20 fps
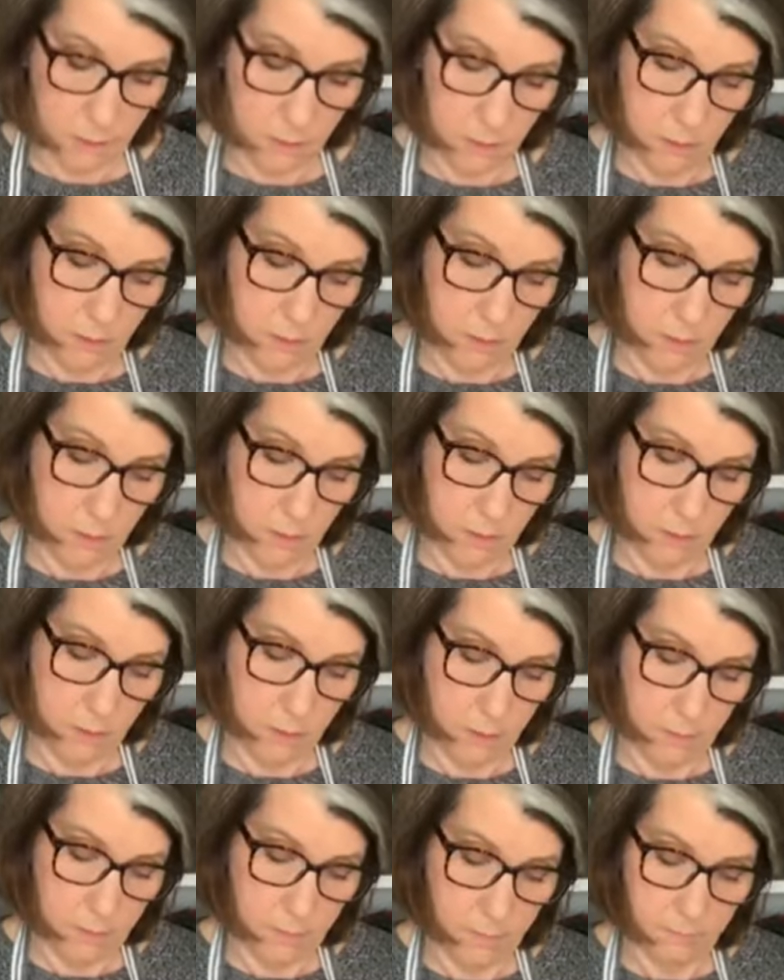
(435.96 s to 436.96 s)

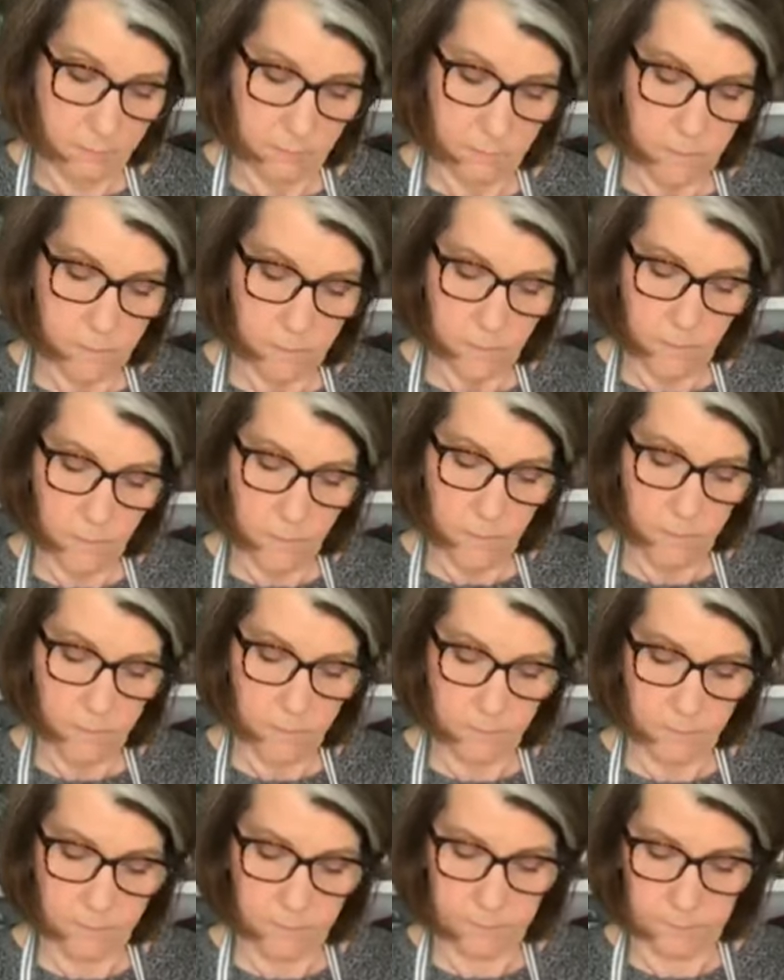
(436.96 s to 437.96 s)

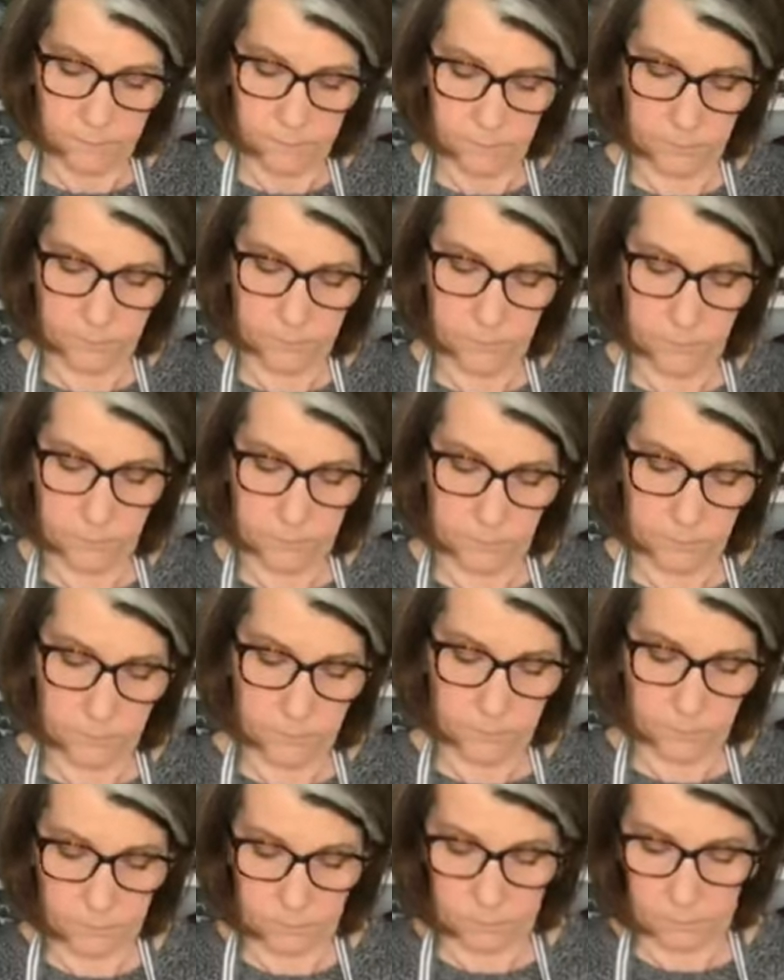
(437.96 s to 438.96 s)

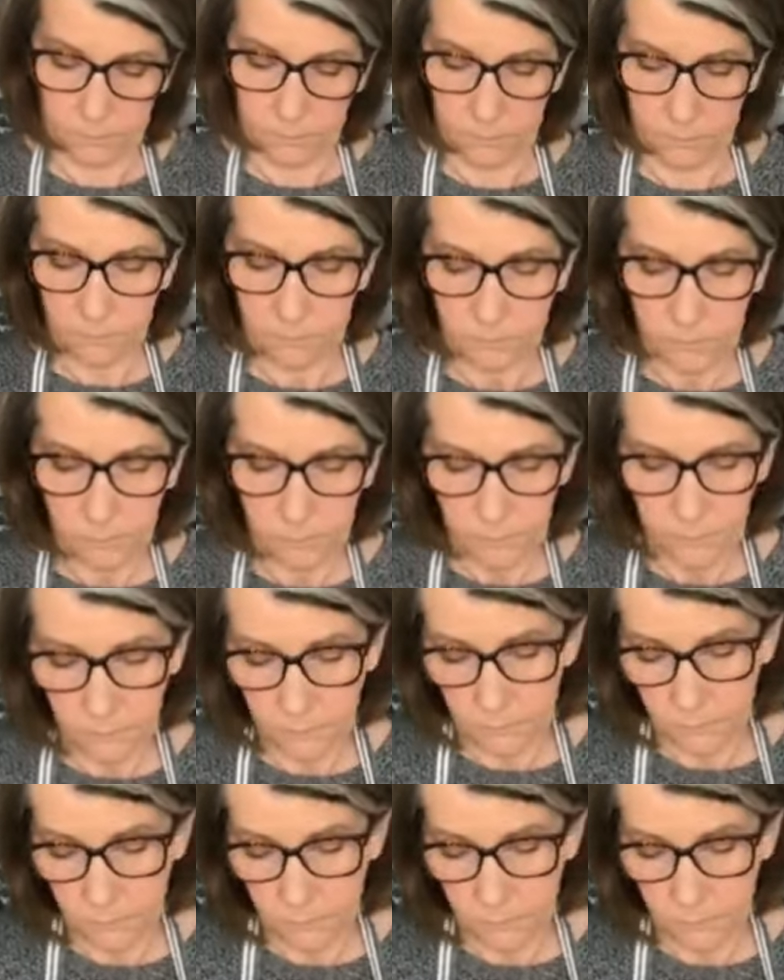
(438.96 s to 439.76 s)
No one is speaking in this clip.